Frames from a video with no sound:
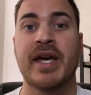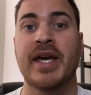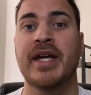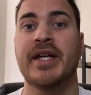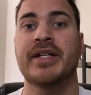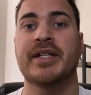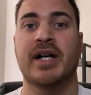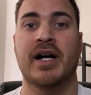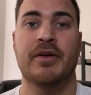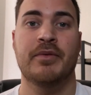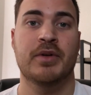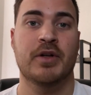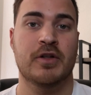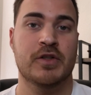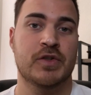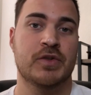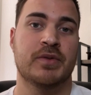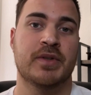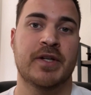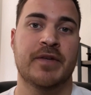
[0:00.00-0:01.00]
And I would
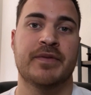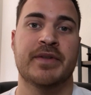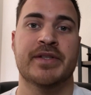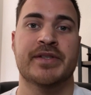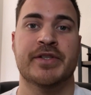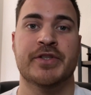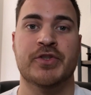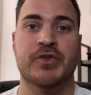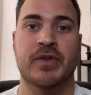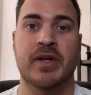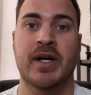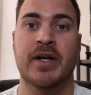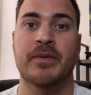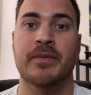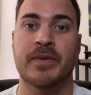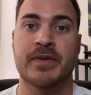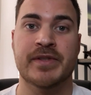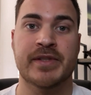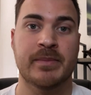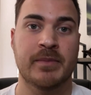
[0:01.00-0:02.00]
also give this a try
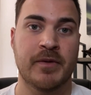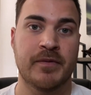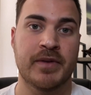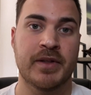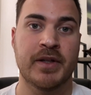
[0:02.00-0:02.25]
with some of